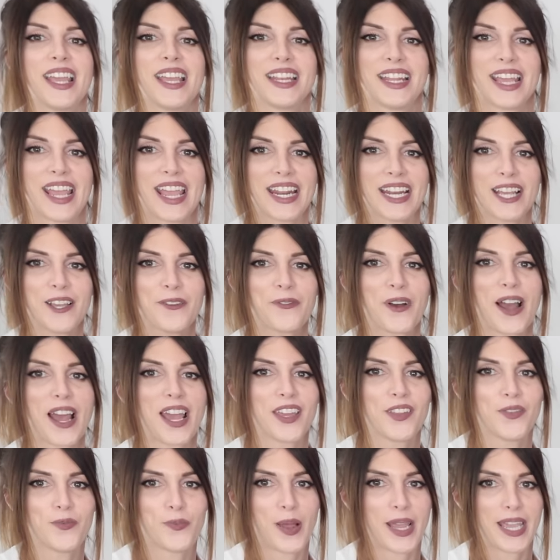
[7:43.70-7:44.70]
an
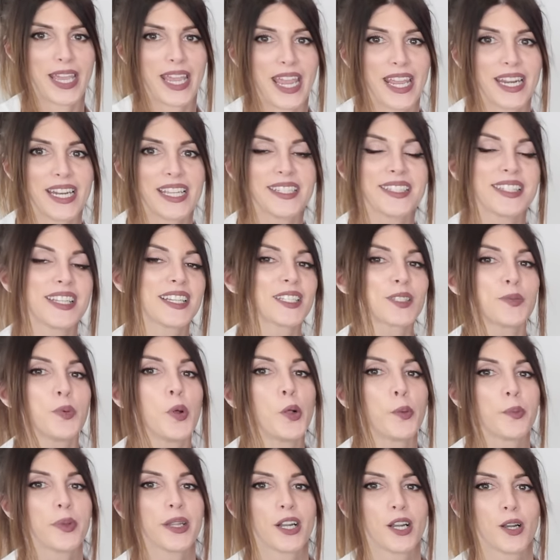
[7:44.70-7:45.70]
85 by 86
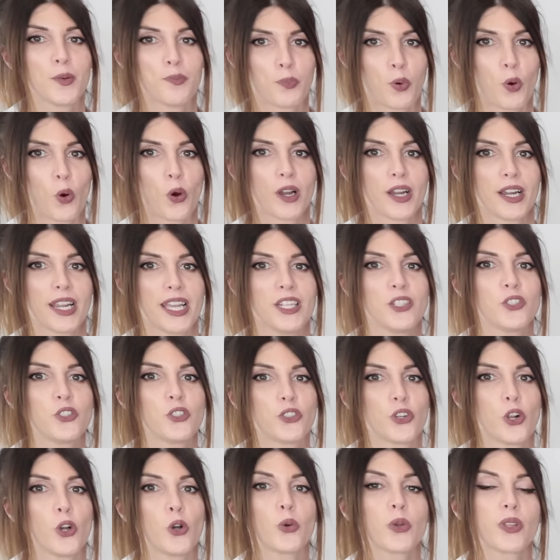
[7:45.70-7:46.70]
millimeter bore in
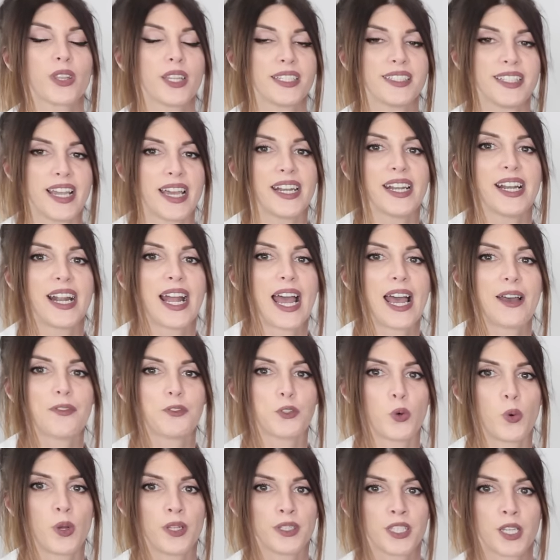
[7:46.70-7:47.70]
stroke with a
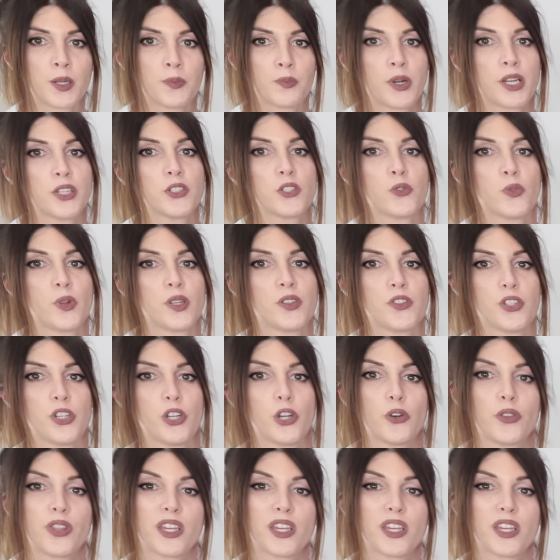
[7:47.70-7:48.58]
10.5:1 compression ratio.